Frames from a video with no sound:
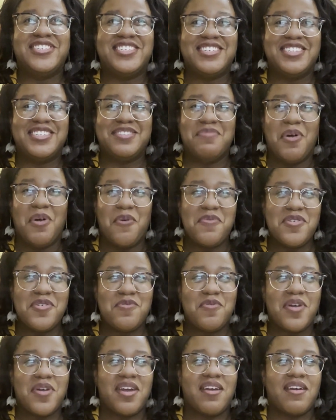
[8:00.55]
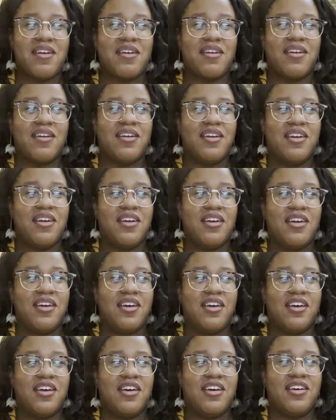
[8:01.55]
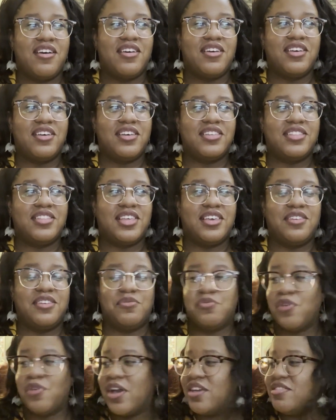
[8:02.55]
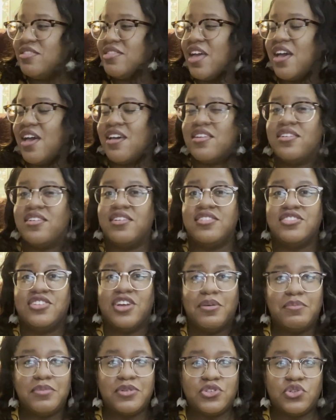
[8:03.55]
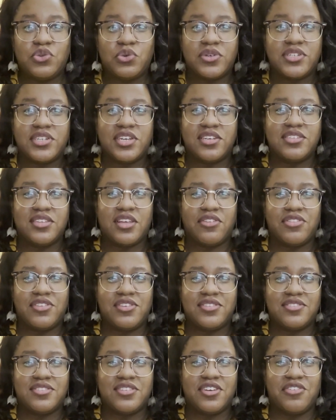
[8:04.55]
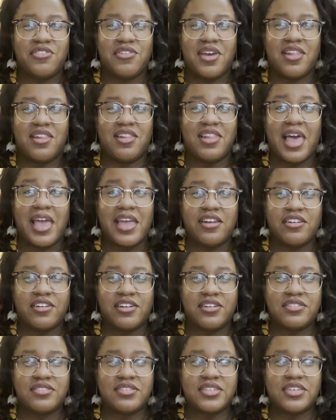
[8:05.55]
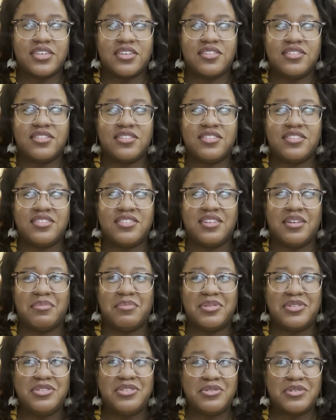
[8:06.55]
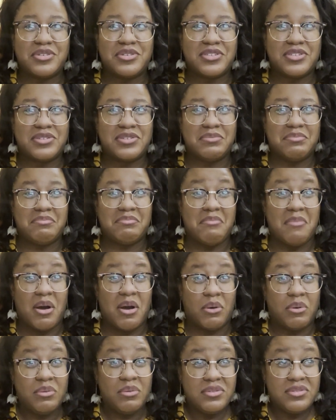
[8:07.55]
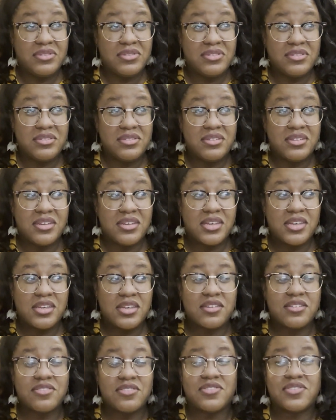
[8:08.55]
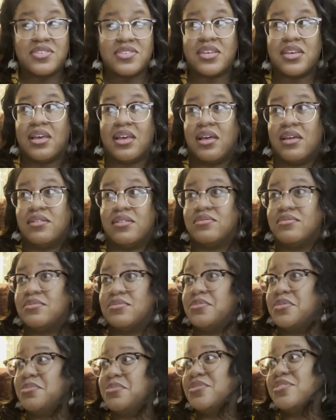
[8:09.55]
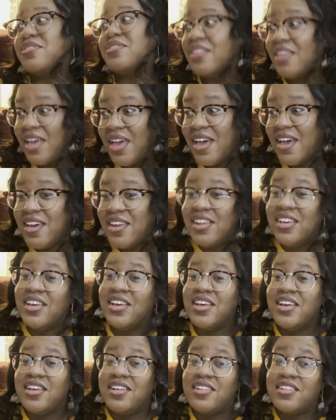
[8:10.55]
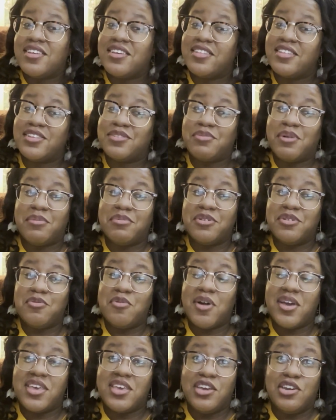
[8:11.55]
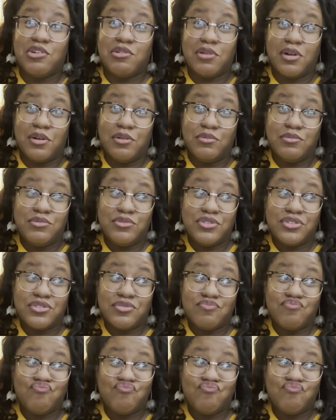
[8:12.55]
this moment where they write that Dumbledore takes out this cigarette lighter. And I was like, Dumbledore smokes? I was like, I don't remember that. Like, that's probably why he croaked.